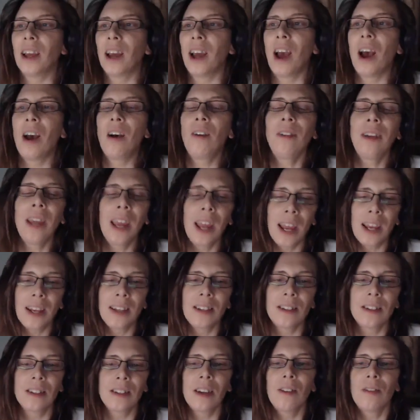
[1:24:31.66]
Okay,
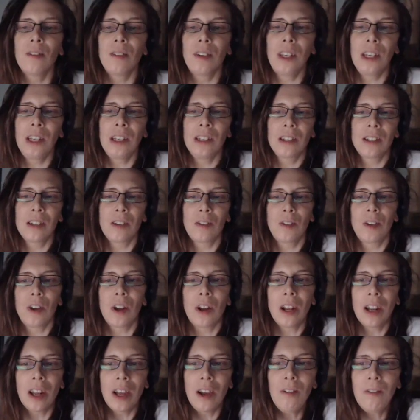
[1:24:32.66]
so you're
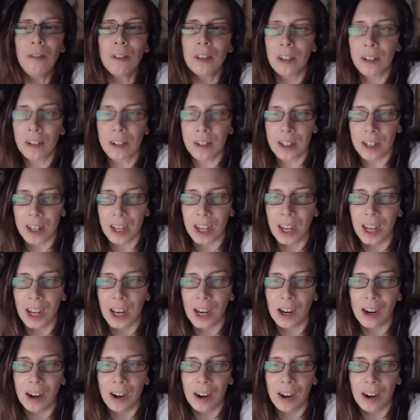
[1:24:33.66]
local to here.